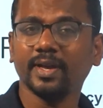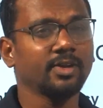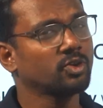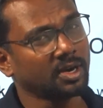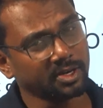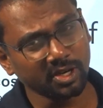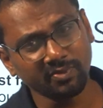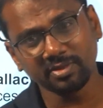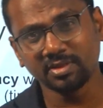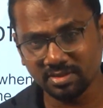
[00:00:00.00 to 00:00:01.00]
are you
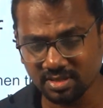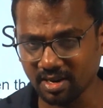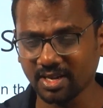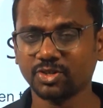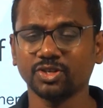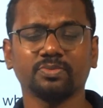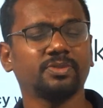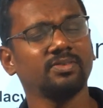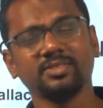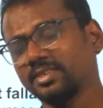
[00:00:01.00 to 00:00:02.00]
continuing with this relationship,
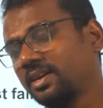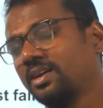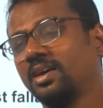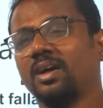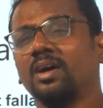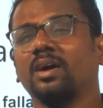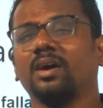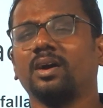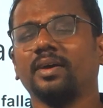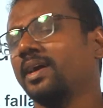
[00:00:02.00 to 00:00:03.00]
they will tell,
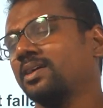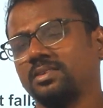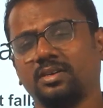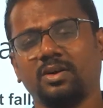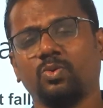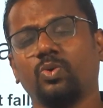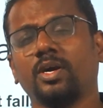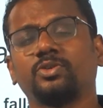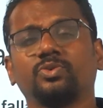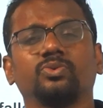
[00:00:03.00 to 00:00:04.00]

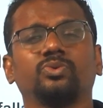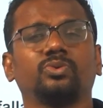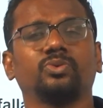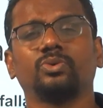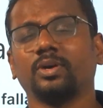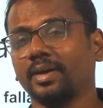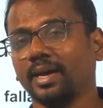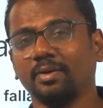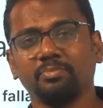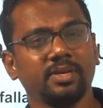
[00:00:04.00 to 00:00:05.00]
what to do, I
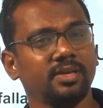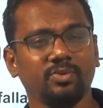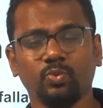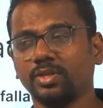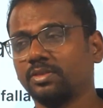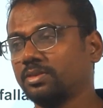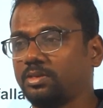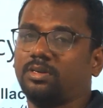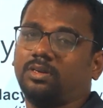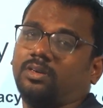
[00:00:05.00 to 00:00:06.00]
have been with
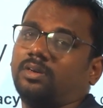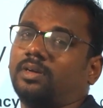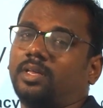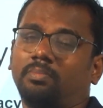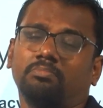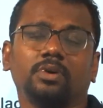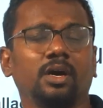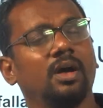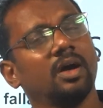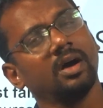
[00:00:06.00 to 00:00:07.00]
him
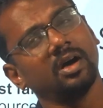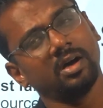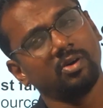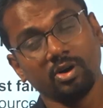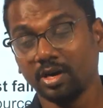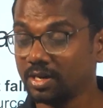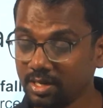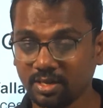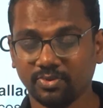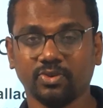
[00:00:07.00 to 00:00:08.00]
or
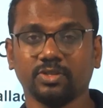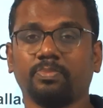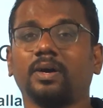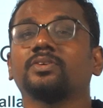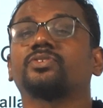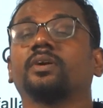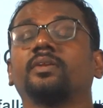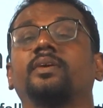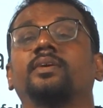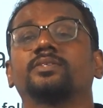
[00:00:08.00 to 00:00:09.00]
her for the past 10
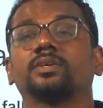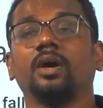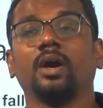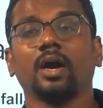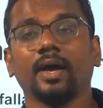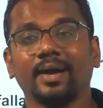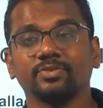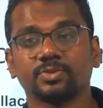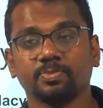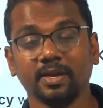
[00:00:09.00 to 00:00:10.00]
years. I
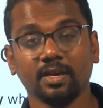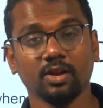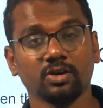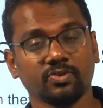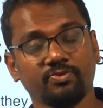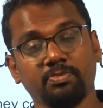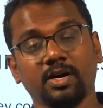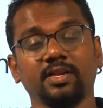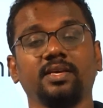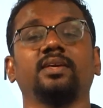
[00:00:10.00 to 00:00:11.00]
have spent a lot of
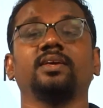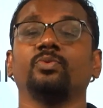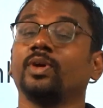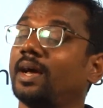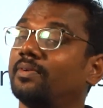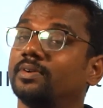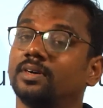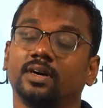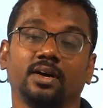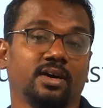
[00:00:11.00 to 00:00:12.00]
money, we
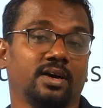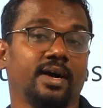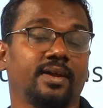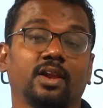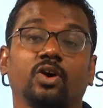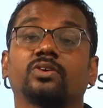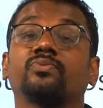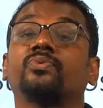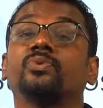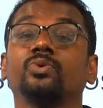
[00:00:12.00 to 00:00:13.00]
have had a lot of
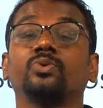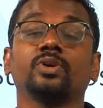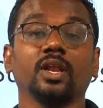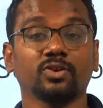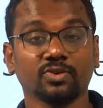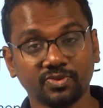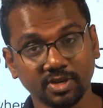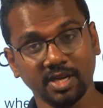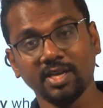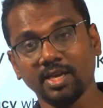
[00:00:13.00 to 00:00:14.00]
food, a lot of
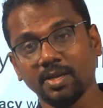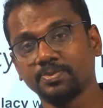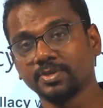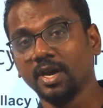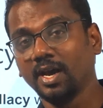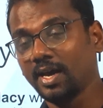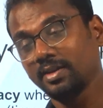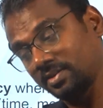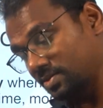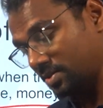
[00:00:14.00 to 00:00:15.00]
trips, and